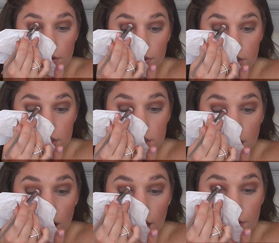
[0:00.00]
First
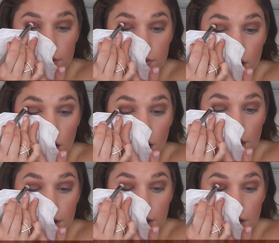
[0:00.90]
dot this
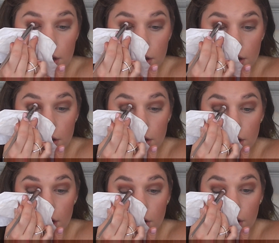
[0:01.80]
on
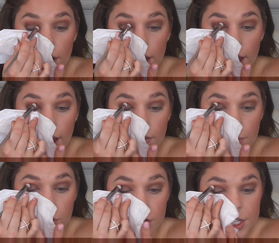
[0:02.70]
and create a half
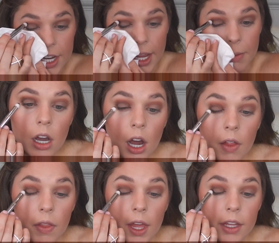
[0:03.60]
moon shape
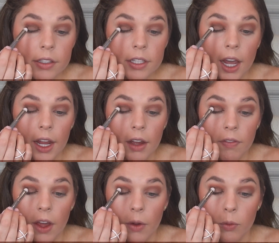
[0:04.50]
on the inside
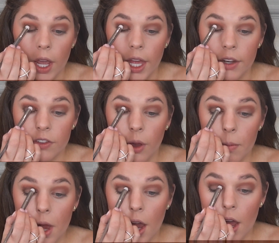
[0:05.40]
of that red. So
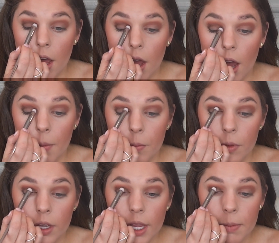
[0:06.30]

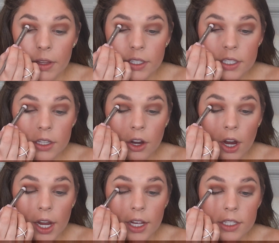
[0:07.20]
I'm keeping this in the
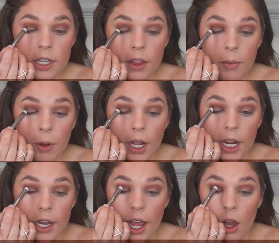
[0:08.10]
crease and then bringing
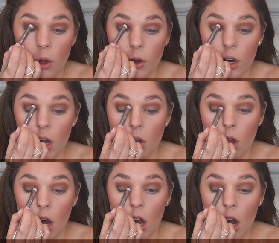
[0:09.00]
it down all
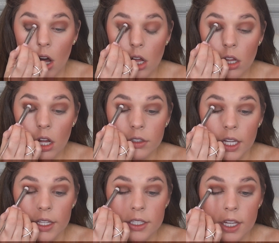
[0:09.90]
along
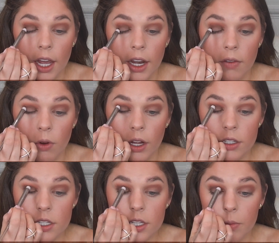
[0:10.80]
the inside of what I
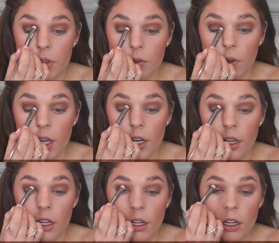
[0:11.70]
just did with the red,
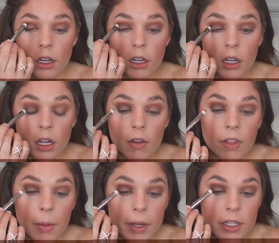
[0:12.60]
if
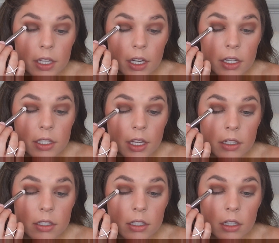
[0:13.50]
that makes any
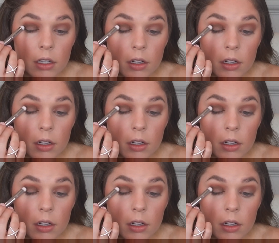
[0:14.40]
sense.